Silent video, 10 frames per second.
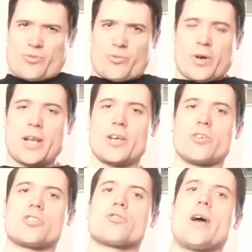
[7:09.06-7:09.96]
Really
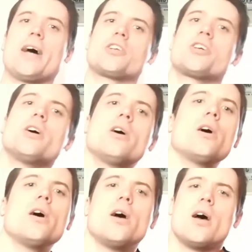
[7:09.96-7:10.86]
good stretch,
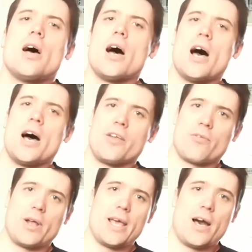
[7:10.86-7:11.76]
and it
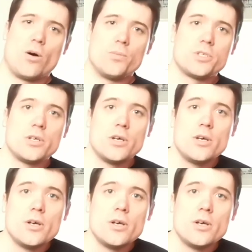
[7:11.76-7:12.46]
really helps.